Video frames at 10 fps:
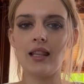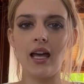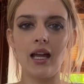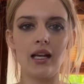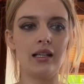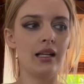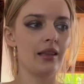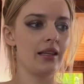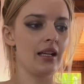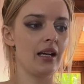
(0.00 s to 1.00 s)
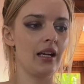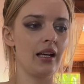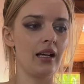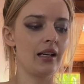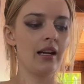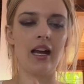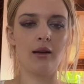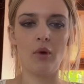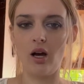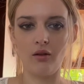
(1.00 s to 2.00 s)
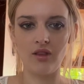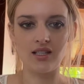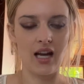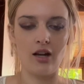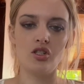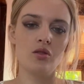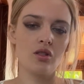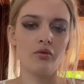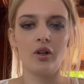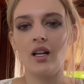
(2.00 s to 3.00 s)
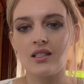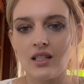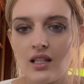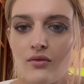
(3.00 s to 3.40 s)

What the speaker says: then the name of the statute. So for instance,